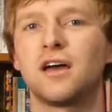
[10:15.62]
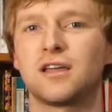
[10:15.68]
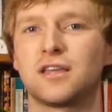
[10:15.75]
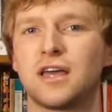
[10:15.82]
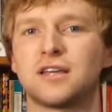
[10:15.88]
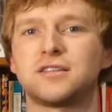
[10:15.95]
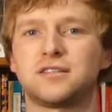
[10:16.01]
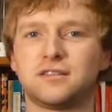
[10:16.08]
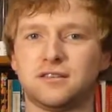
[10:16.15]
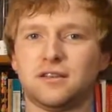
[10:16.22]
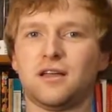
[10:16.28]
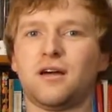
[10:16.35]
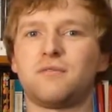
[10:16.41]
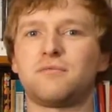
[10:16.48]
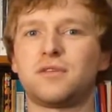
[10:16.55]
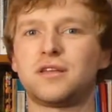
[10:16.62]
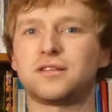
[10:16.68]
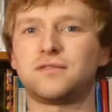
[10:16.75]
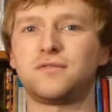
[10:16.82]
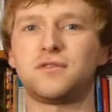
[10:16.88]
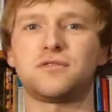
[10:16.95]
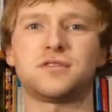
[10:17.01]
yes, the
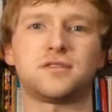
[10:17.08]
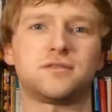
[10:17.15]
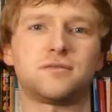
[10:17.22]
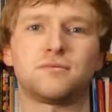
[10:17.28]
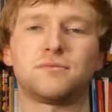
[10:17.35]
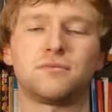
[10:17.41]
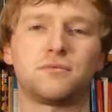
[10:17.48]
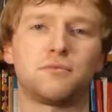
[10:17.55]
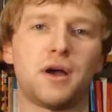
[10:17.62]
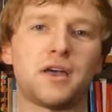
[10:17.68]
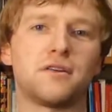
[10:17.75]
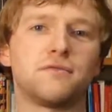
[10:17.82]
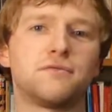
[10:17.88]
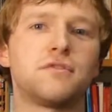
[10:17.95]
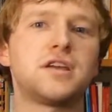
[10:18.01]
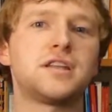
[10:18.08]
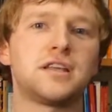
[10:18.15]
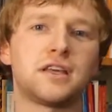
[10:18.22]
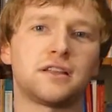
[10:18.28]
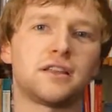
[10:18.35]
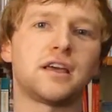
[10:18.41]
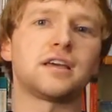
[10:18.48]
interviewer's way of
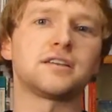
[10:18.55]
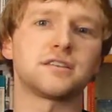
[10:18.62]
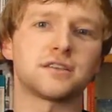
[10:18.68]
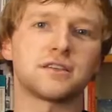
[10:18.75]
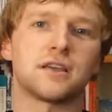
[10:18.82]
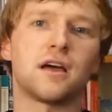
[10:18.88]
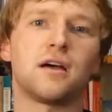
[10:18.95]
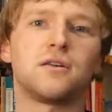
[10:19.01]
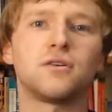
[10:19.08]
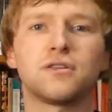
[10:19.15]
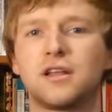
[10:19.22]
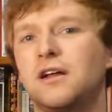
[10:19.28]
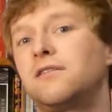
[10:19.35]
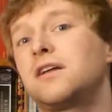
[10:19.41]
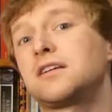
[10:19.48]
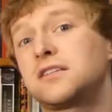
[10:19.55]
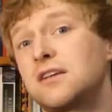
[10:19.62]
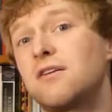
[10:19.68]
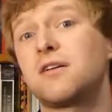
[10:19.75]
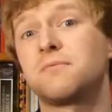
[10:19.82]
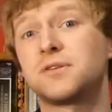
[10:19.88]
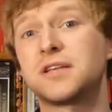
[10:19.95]
reading things, not that I'll
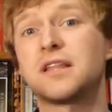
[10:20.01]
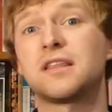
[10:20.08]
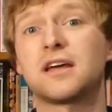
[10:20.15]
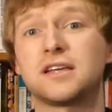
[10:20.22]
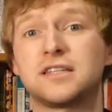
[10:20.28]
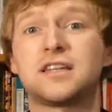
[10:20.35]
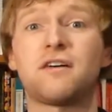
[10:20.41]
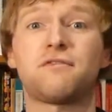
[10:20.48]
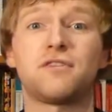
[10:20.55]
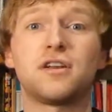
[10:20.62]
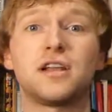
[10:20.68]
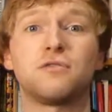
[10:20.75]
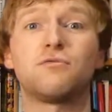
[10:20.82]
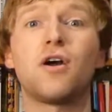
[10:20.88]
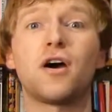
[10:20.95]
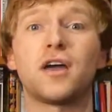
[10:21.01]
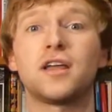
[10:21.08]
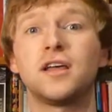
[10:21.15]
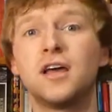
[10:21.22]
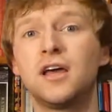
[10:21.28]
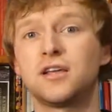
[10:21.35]
necessarily present that, is definitely right.